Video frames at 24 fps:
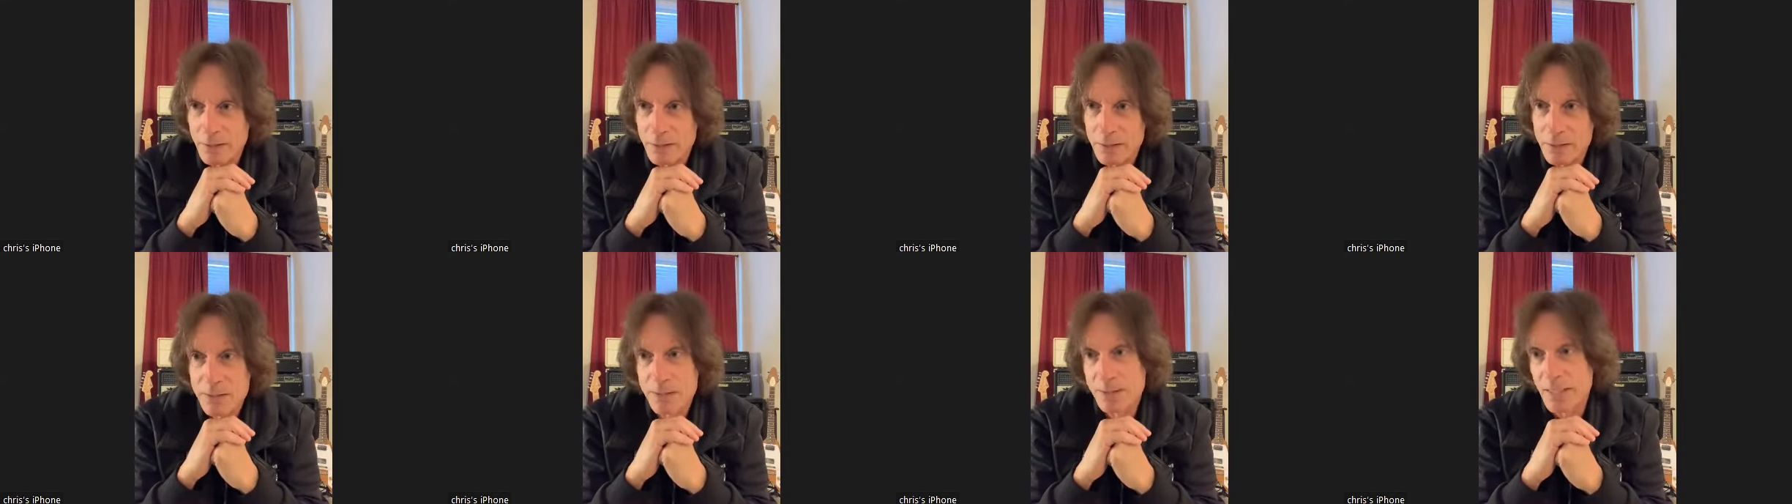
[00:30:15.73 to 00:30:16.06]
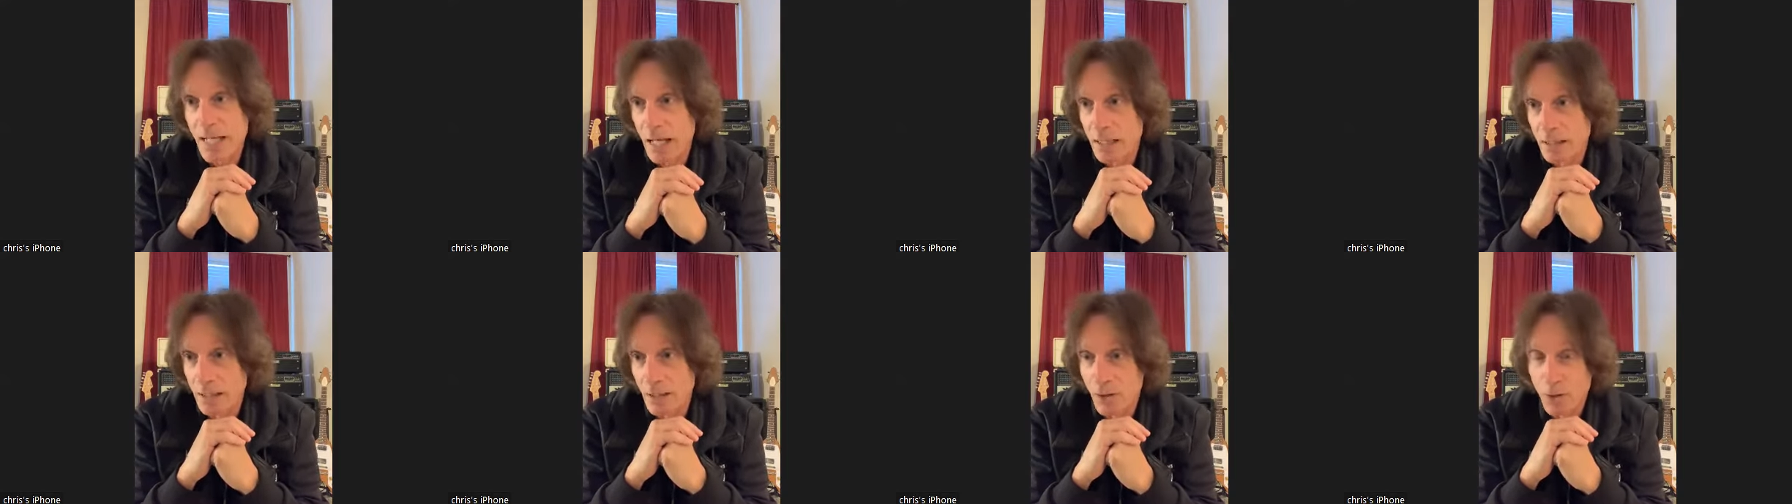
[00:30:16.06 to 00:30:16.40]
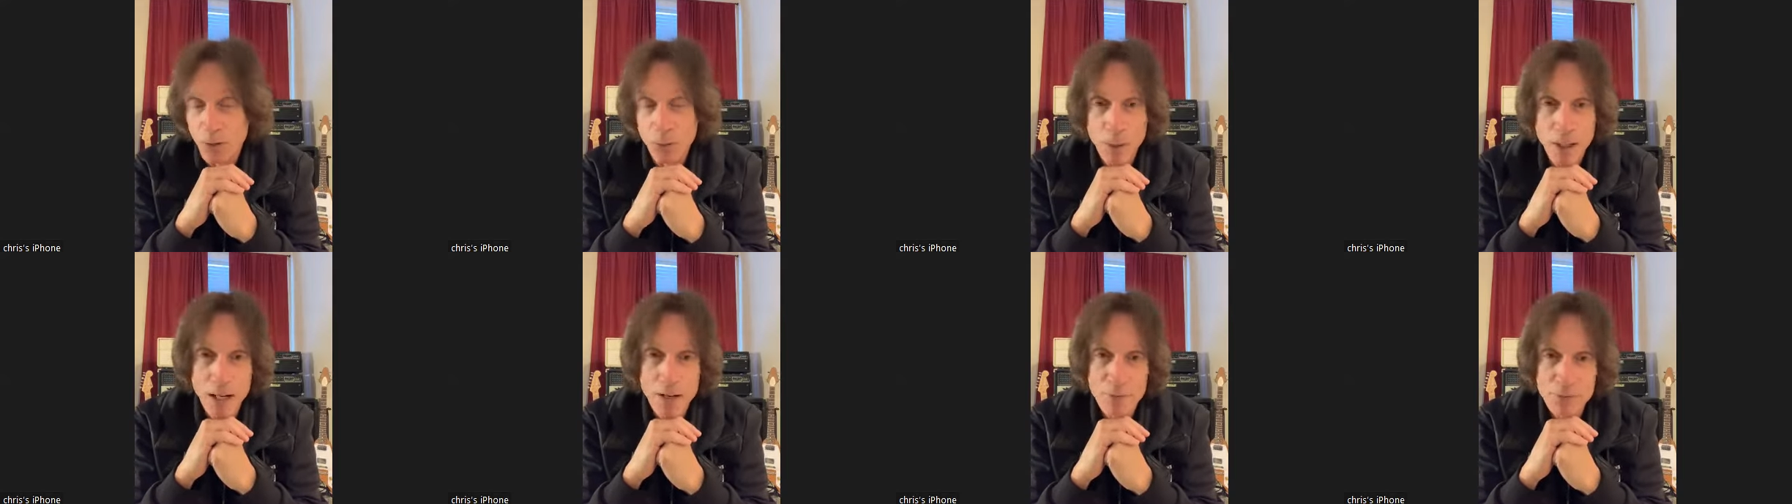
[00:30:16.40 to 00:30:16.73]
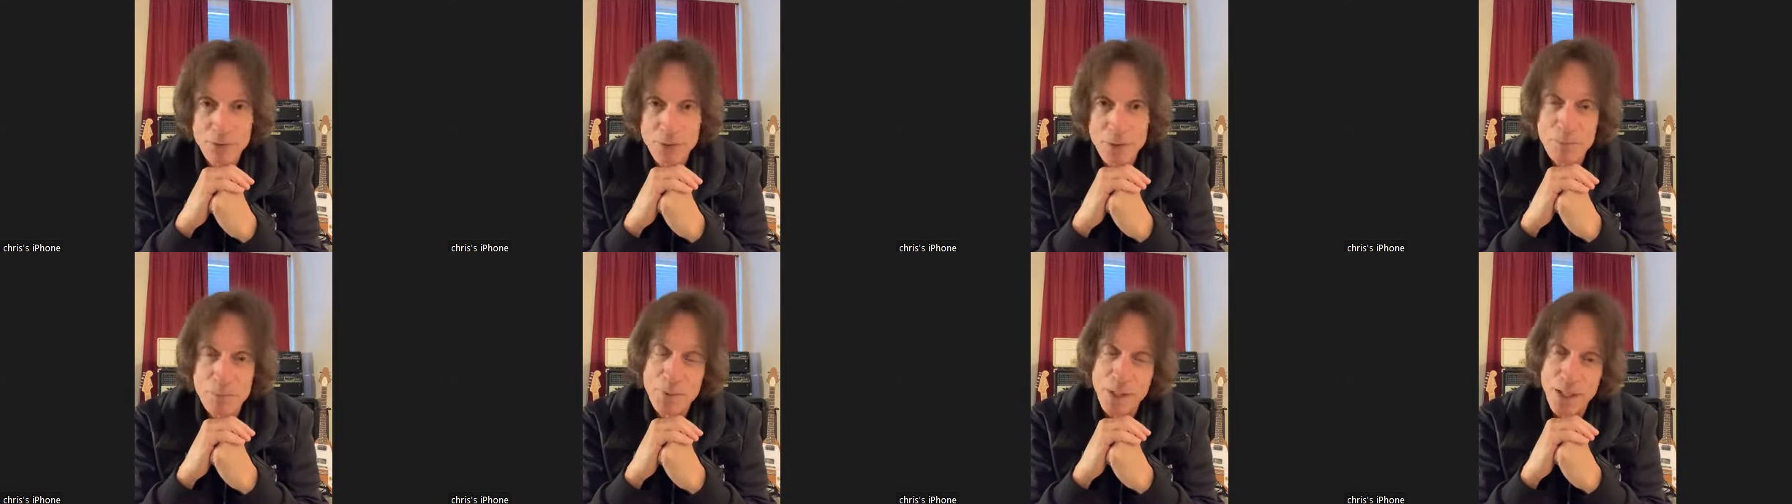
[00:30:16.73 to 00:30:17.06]
Stella or whatever
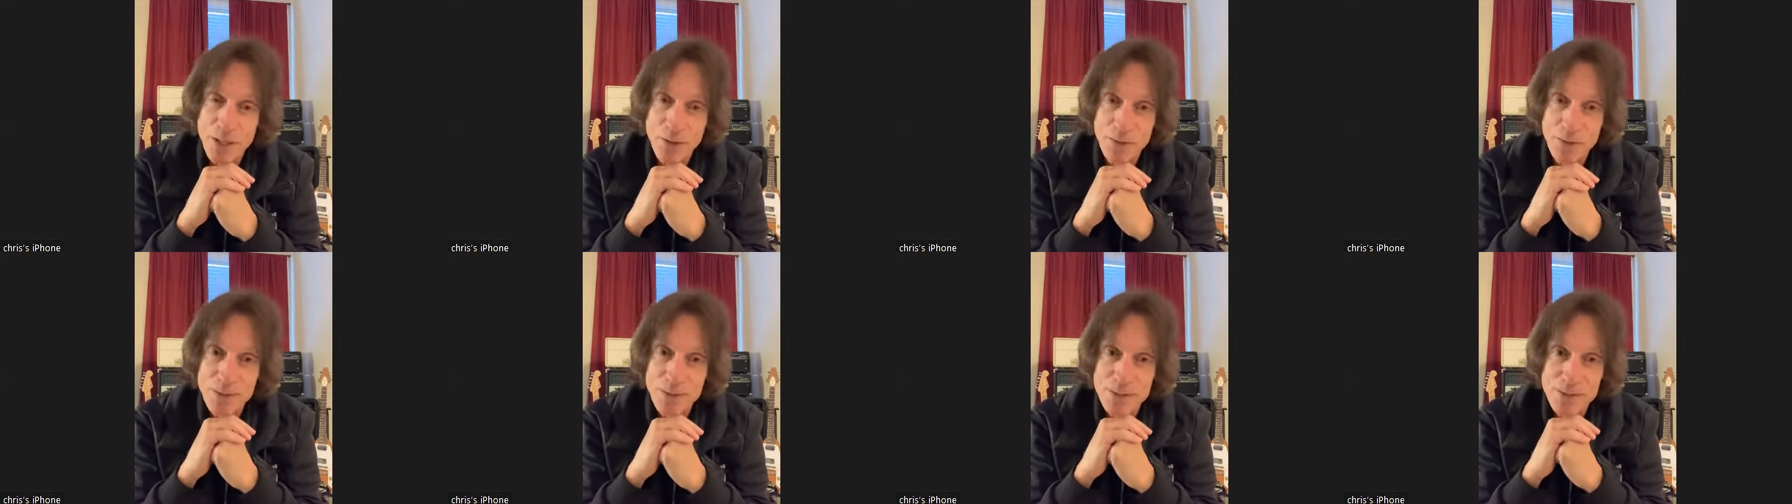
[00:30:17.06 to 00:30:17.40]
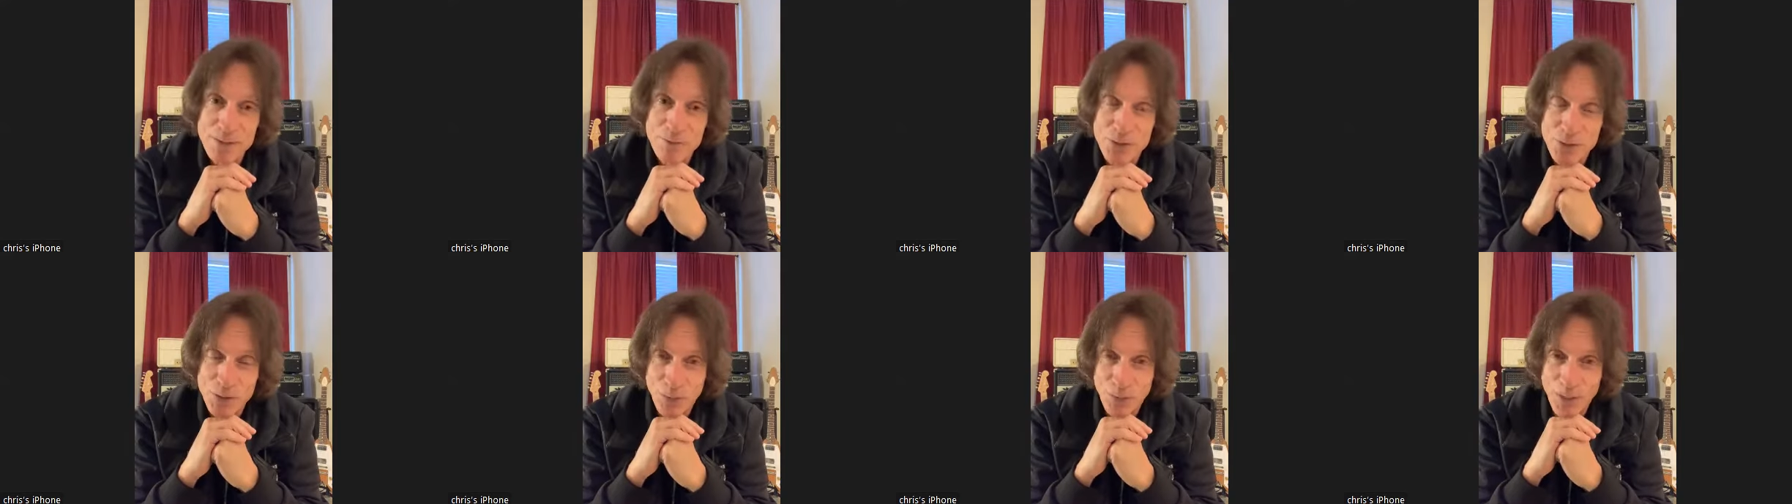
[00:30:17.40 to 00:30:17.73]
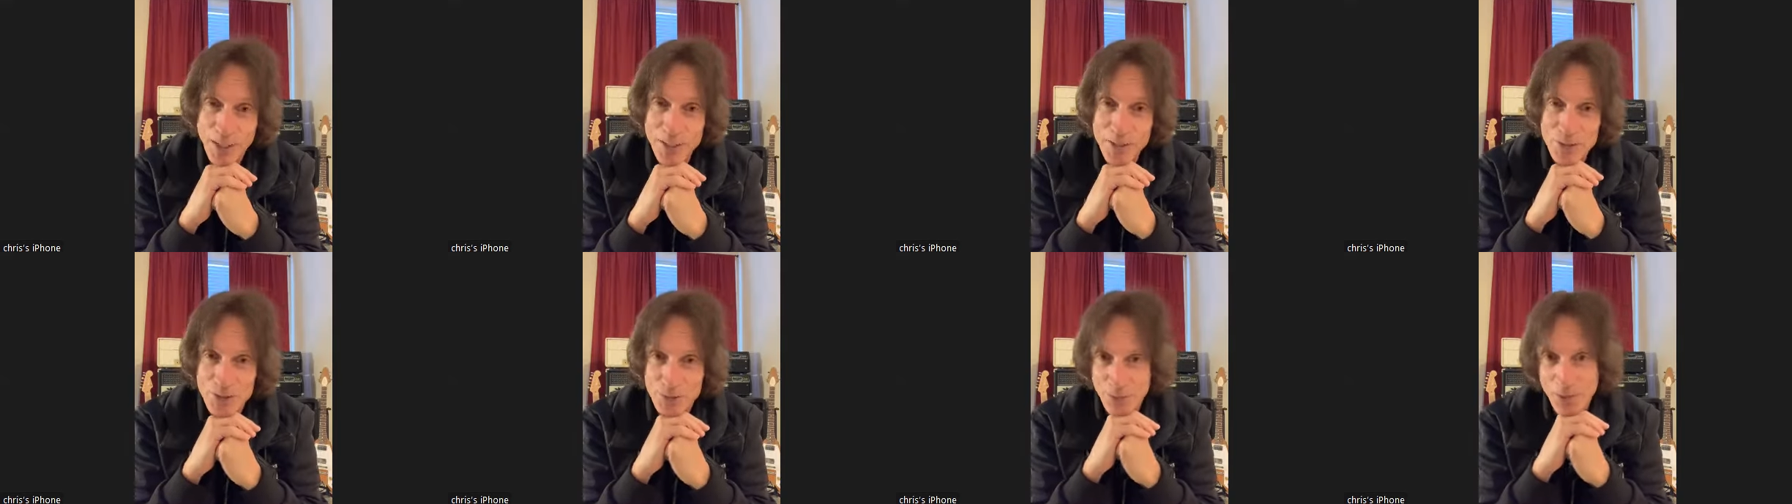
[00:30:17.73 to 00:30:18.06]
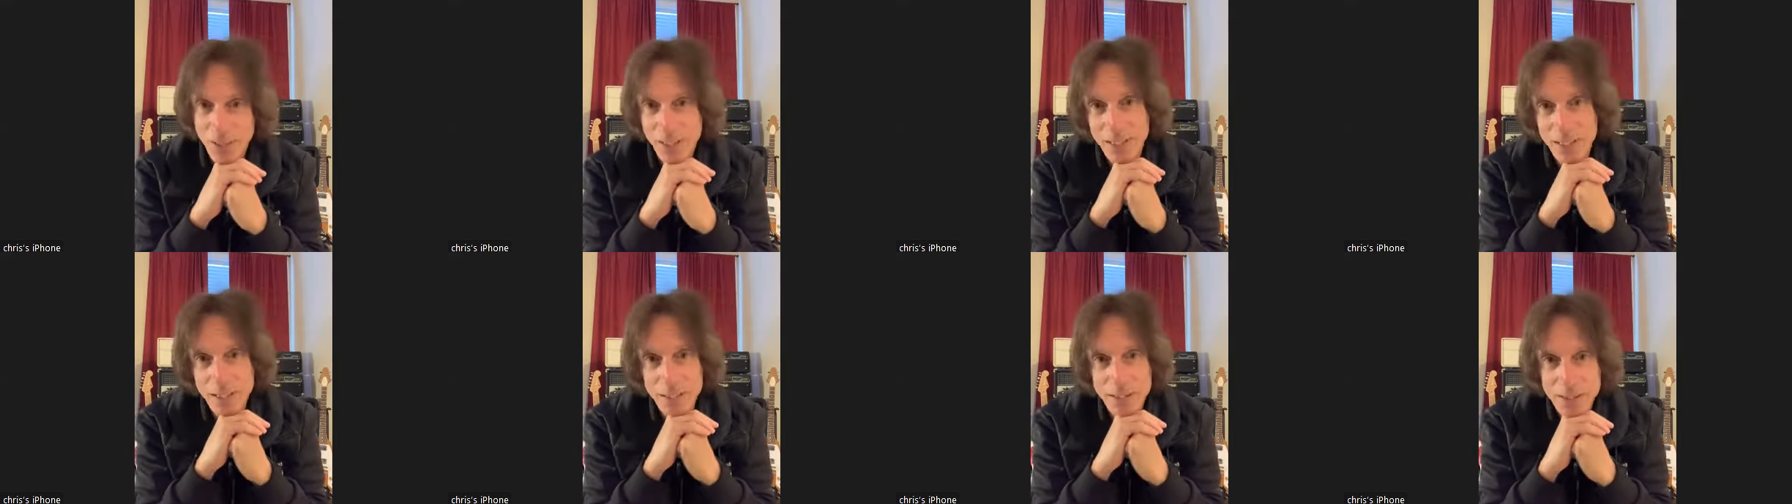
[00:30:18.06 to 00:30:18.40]
the beer is of choice,
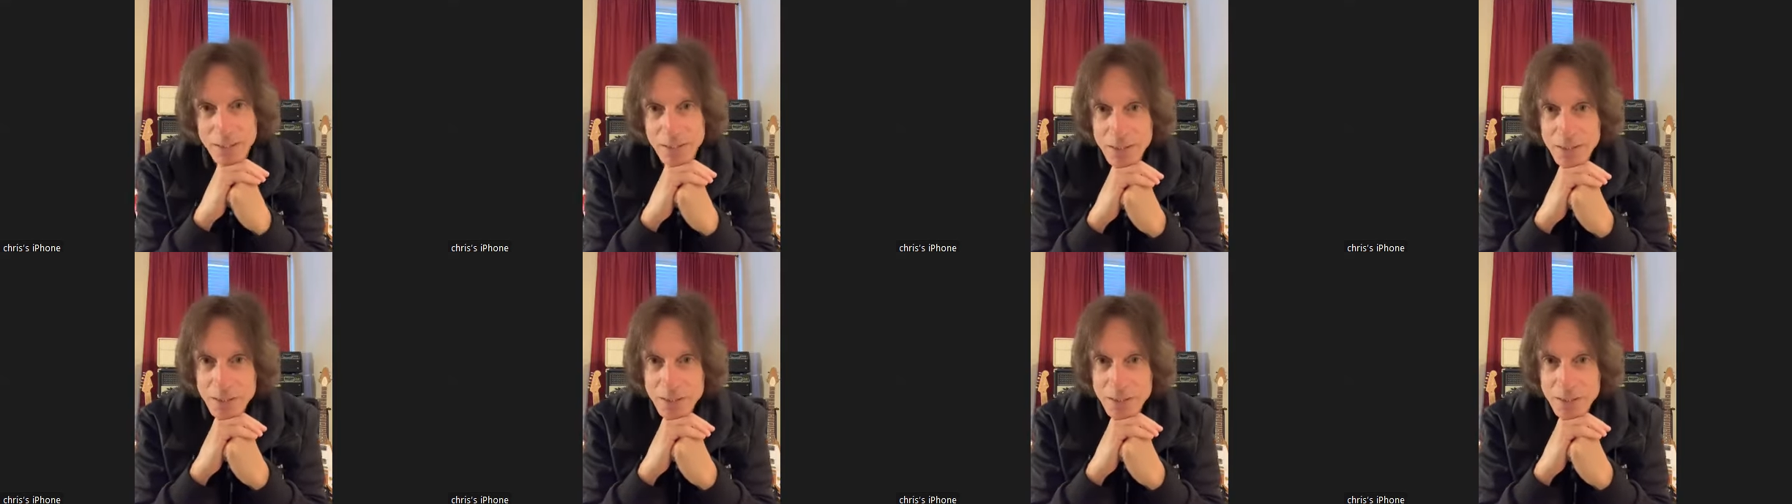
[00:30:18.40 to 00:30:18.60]
right?